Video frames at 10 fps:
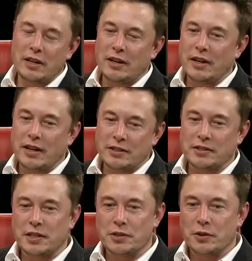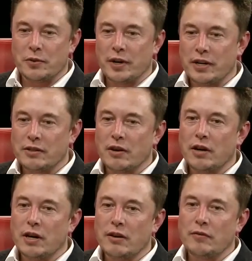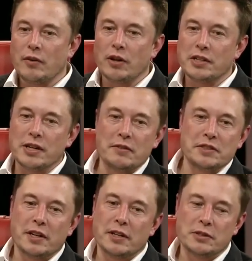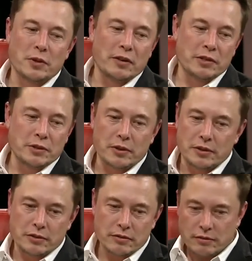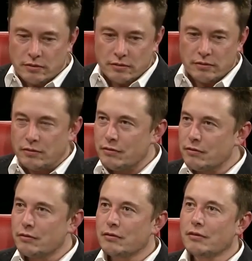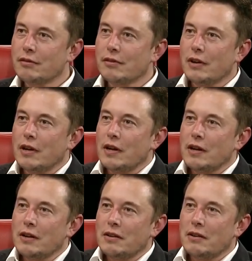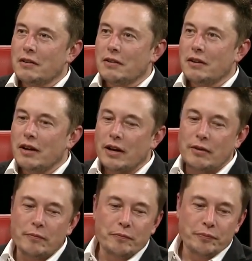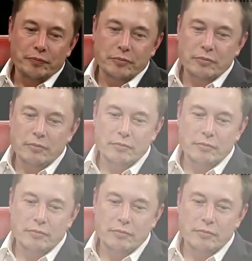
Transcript: uh, uh, existential threat um, on the time scale that's relevant to us. Okay. Okay. Um, this is different.